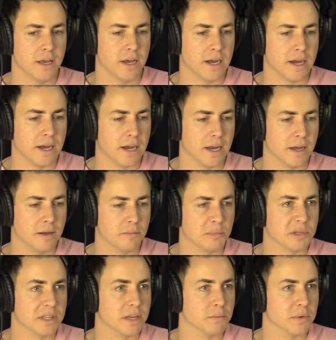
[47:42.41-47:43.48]
uh,
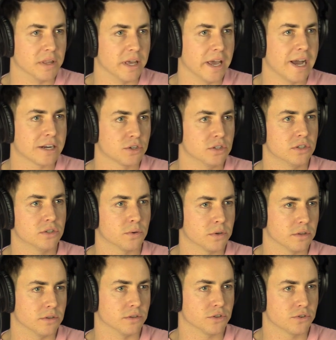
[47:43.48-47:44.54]
but then when they actually
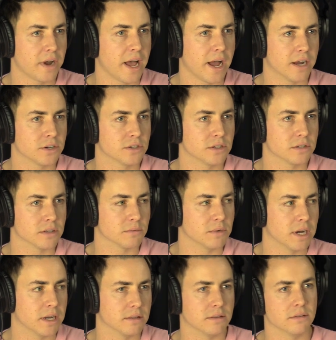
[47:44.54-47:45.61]
sorted their trash, it's like,
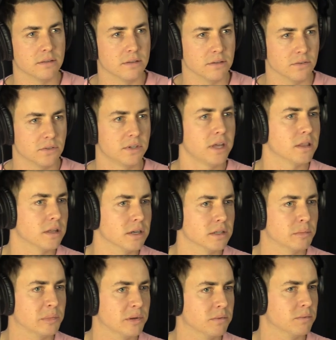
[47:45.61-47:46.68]
well. you said
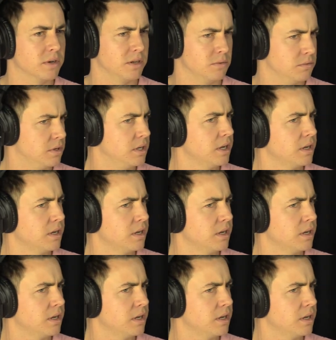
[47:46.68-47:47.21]
this, but what you